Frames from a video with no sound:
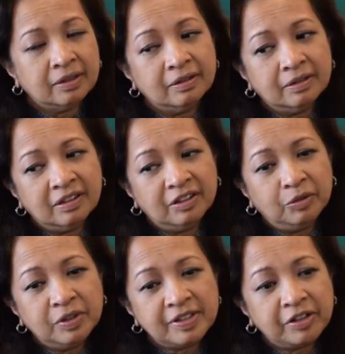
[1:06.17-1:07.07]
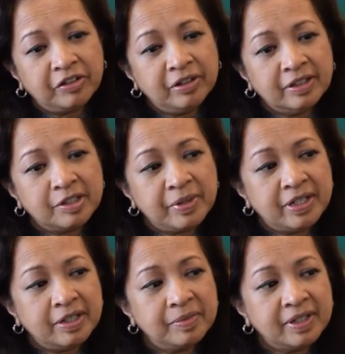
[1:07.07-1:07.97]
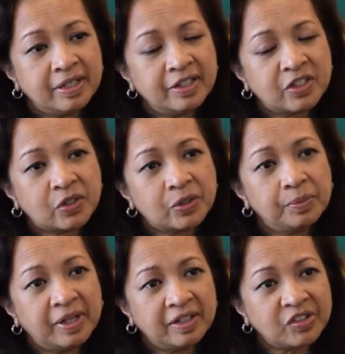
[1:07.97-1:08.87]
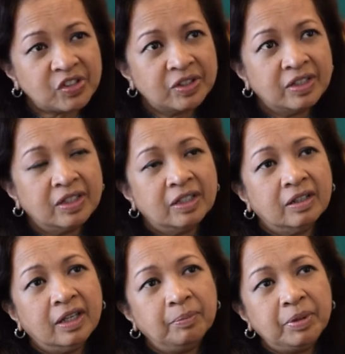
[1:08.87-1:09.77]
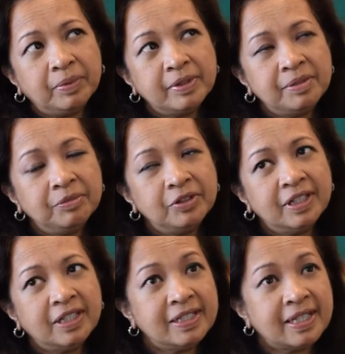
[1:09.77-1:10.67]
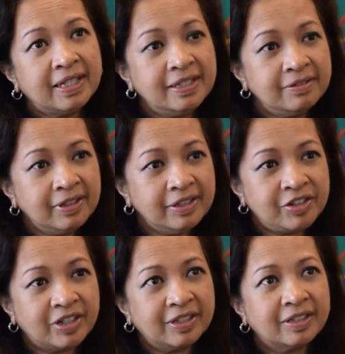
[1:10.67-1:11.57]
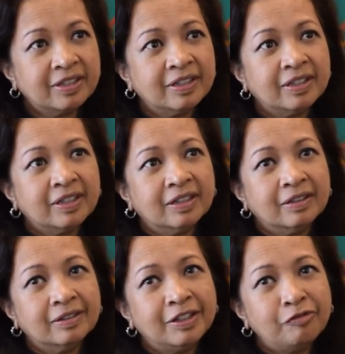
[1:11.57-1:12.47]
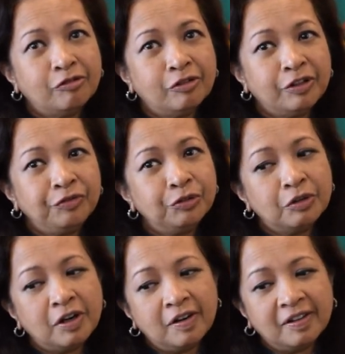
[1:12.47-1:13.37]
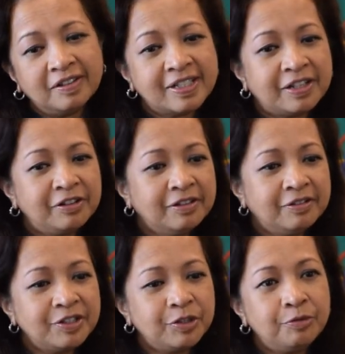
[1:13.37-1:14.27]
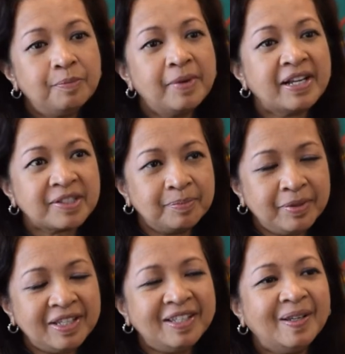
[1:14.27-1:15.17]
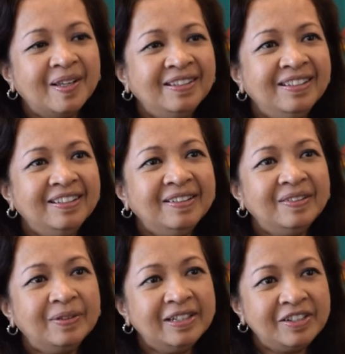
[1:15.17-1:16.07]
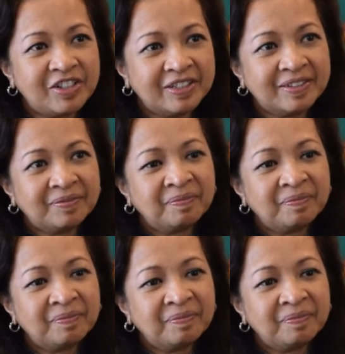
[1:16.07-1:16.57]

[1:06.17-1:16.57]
The word secular has been demonized so much that people seem to think that it's anti-religion. Therefore, if you are a secularist, you must be anti-religion.